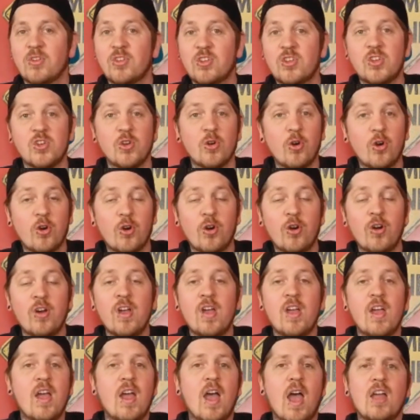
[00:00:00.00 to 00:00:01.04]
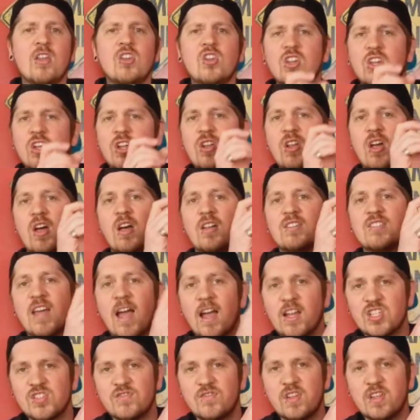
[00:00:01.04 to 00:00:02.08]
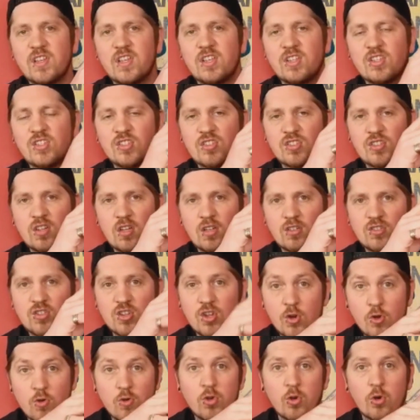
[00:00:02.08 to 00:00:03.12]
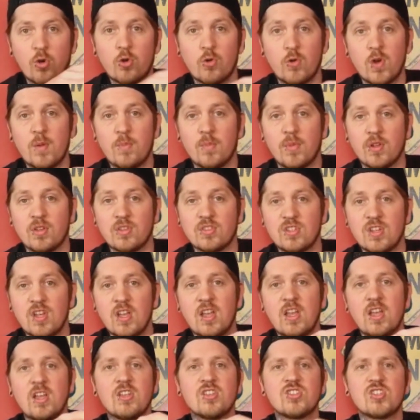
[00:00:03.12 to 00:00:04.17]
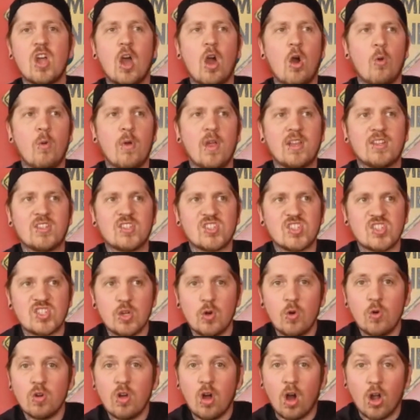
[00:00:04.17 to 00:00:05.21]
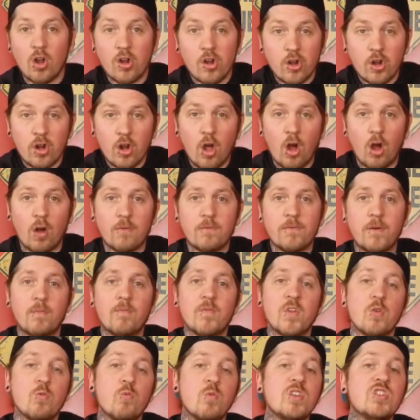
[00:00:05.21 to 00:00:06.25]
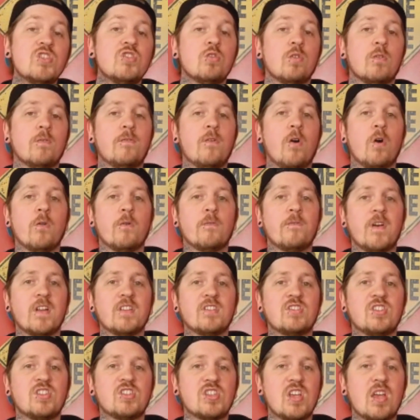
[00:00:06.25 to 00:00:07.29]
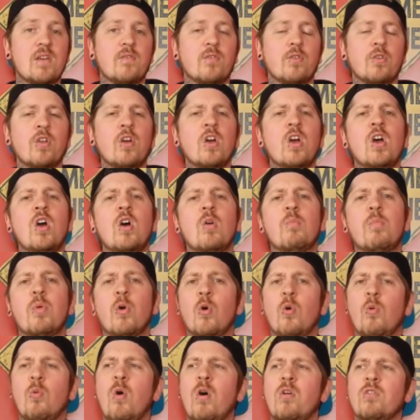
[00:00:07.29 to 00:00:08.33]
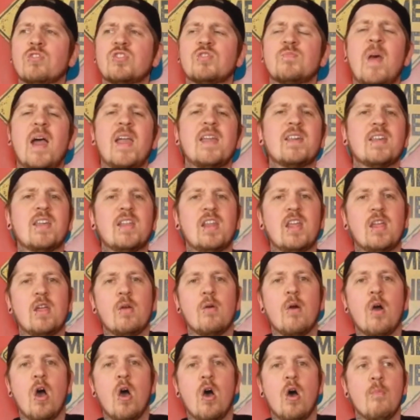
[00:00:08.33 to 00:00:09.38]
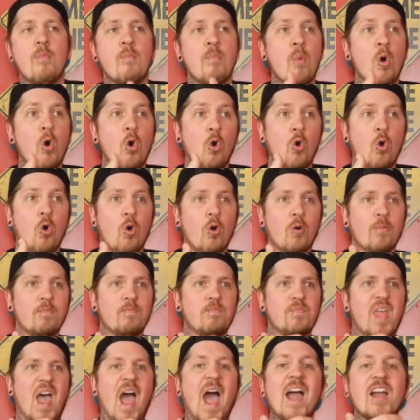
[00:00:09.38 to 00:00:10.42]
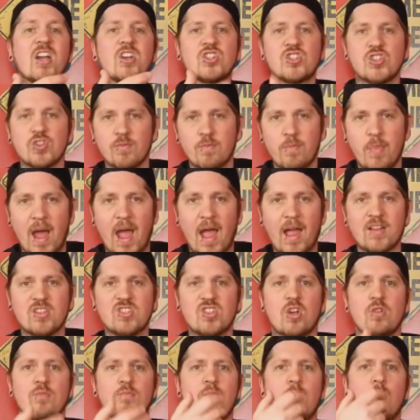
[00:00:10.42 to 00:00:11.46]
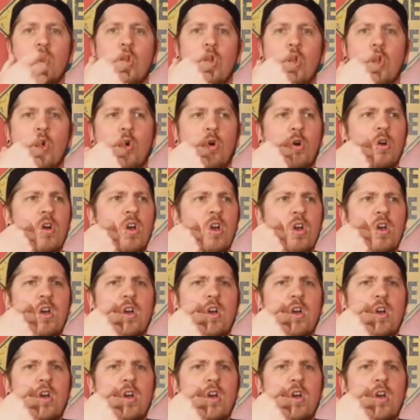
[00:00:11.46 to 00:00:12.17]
cure, and you can attach these to your equipment. So it's still got a lot from the original Final Fantasy VII, but whilst making it more action-packed and more